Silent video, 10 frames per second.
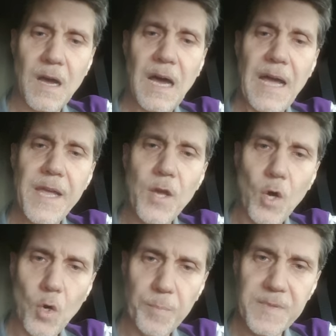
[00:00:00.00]
I
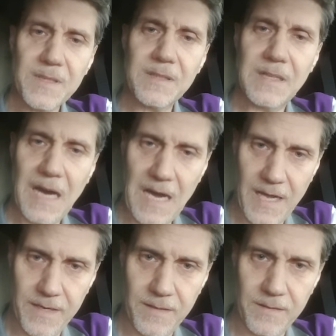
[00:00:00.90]
hope to
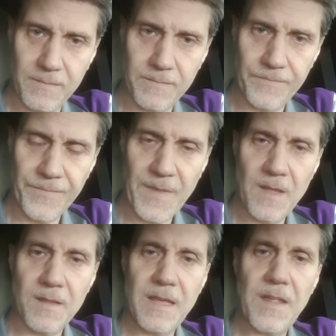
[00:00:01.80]
God
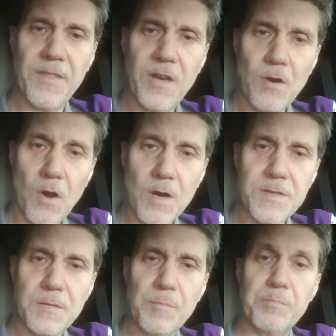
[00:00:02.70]
that there are
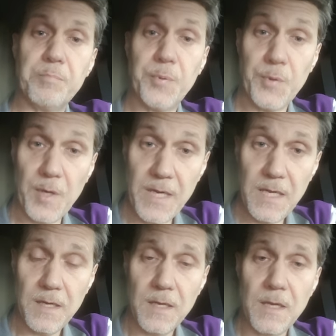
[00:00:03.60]
some
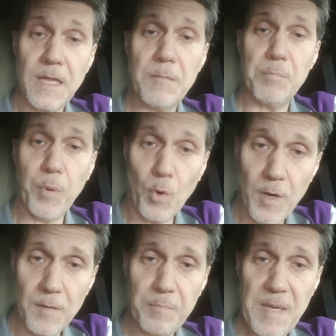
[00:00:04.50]
pretty
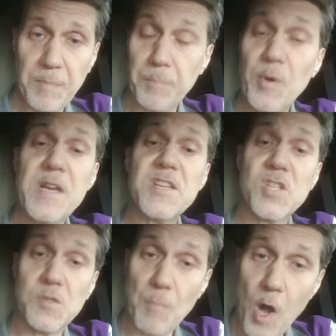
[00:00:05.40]
important people, pretty
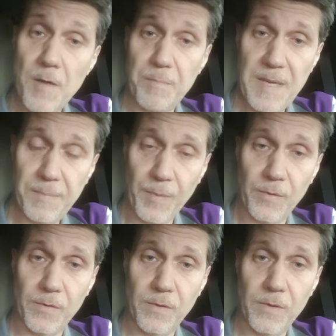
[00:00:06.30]
smart people